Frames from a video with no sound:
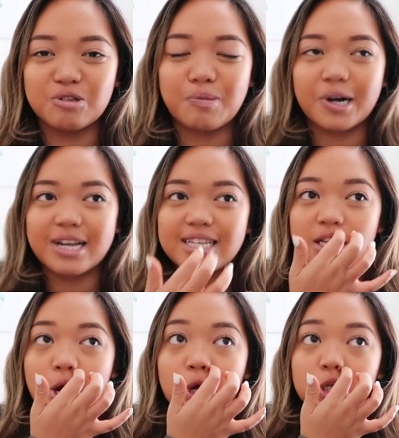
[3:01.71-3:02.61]
those parties.
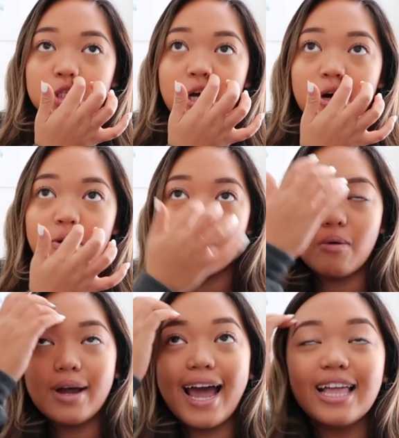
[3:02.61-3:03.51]
So
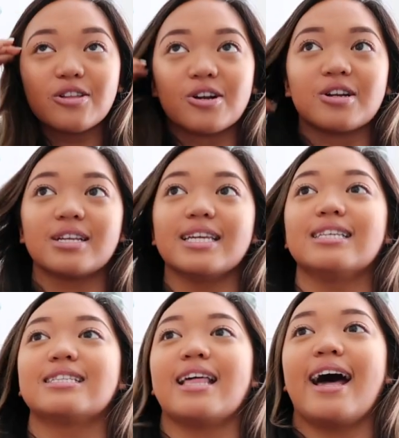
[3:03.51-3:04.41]
what I learned
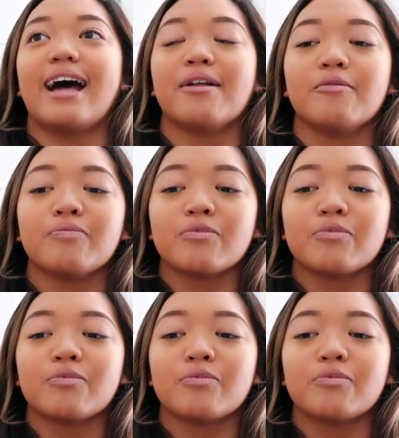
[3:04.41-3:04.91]
is that